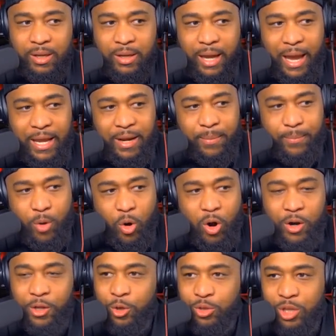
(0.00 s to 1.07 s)
And the
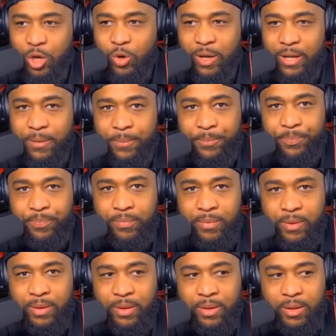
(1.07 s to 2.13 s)
more you do it,
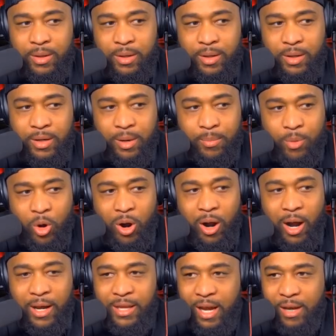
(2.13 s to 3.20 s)
the more
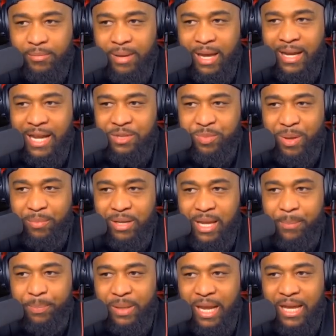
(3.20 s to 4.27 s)
a young man has been
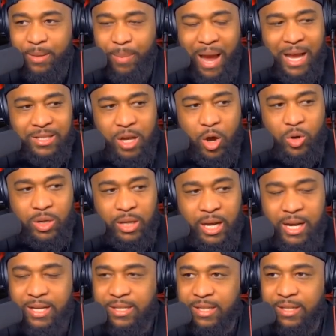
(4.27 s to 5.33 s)
manipulated by his older
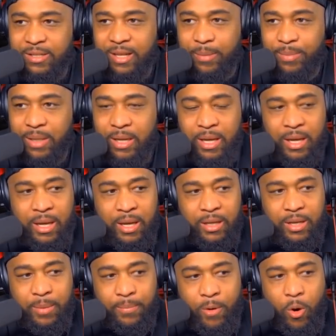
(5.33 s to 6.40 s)
cousin or something,
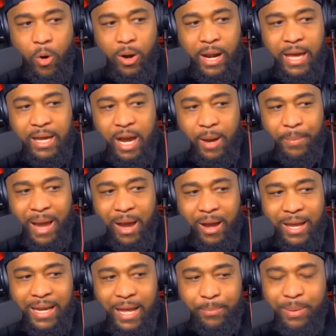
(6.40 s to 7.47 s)
the more they come out
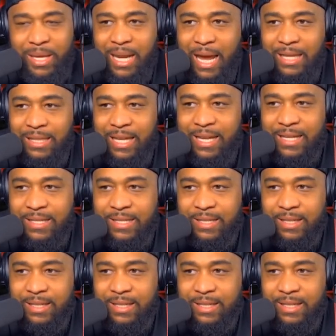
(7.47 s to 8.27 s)
and they be like this.